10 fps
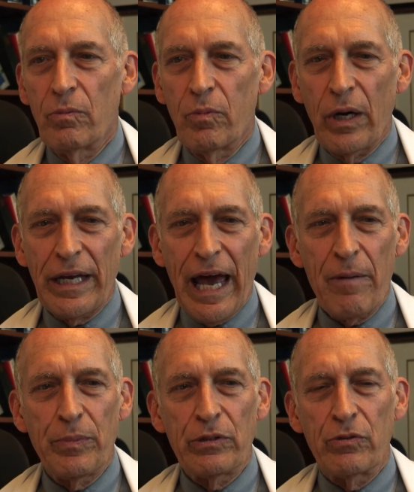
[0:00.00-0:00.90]
what
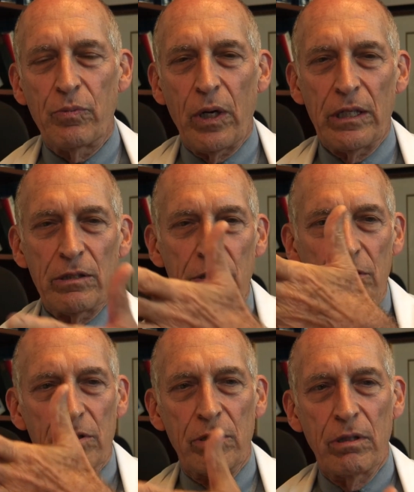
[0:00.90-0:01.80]
happened
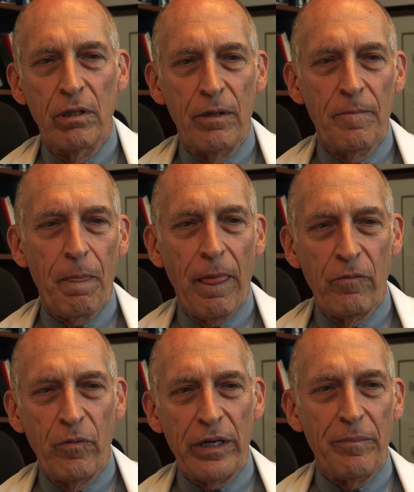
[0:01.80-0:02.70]
was
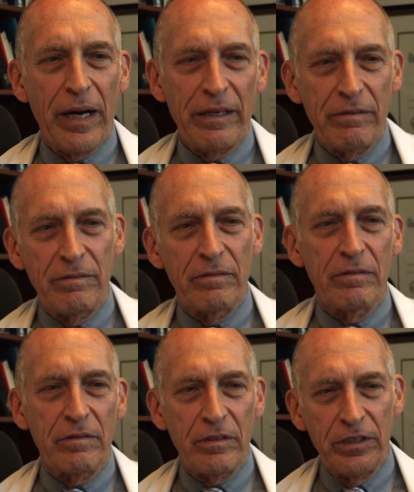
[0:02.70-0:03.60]
one of my
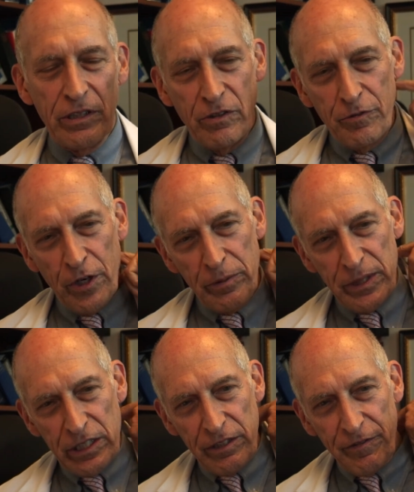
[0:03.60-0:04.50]
clinical
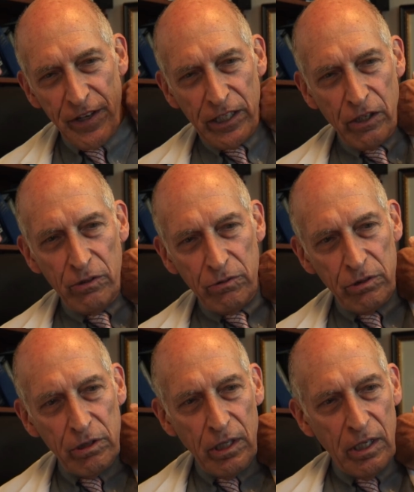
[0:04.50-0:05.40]
pharmacy
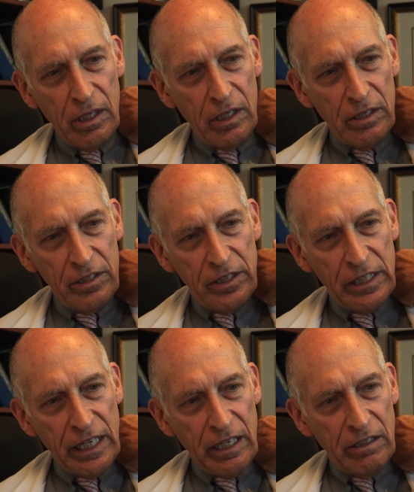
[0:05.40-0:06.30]
fellows
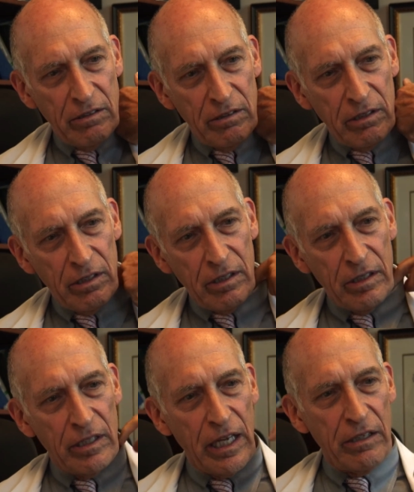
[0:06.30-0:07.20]
said
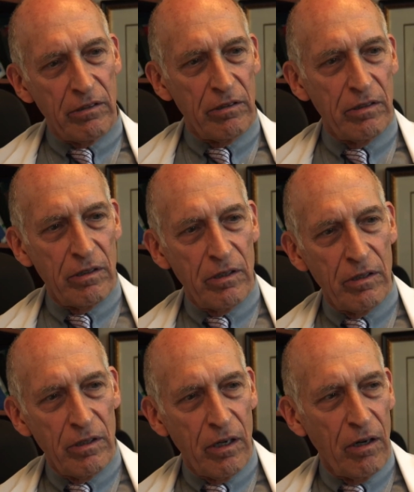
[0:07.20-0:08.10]
that
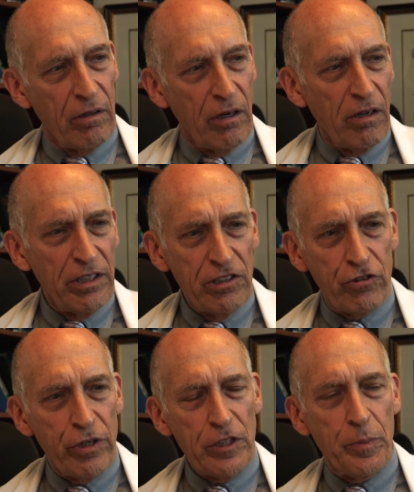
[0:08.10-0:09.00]
all these
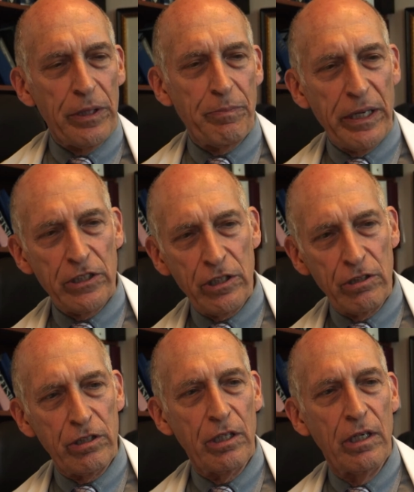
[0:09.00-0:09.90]
transplant
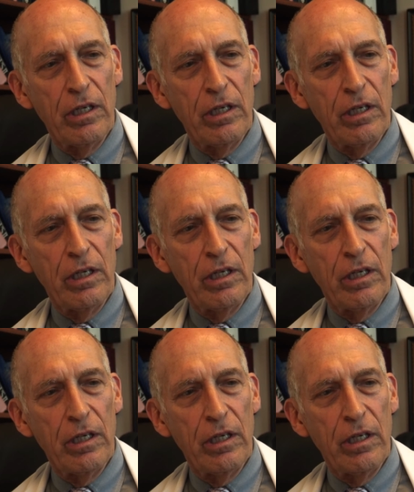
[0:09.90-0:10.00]
patients